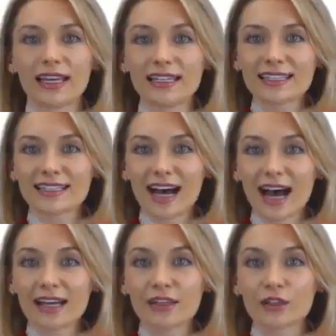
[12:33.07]

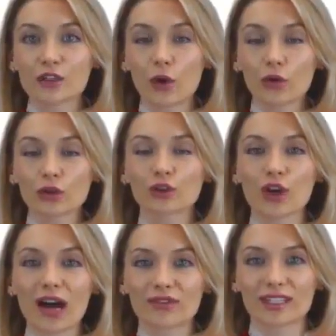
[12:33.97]
Inside the Total
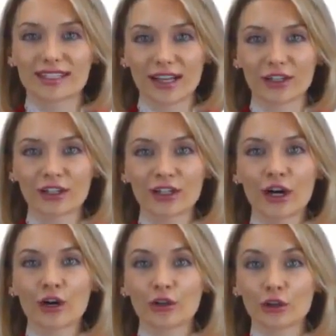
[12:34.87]
Traffic Center,
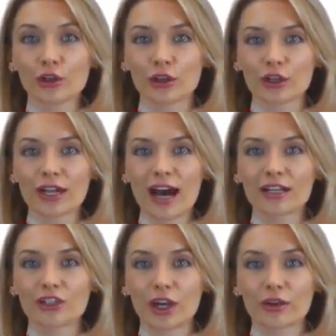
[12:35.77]
you'll learn how
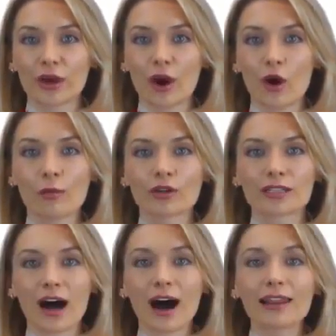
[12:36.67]
to generate
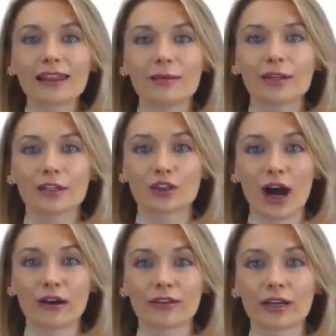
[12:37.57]
almost unlimited
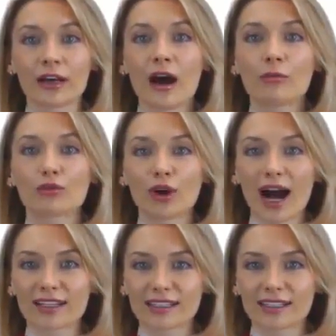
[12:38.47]
traffic
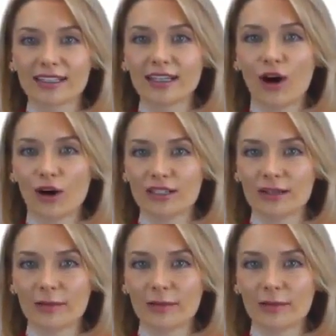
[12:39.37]
practically on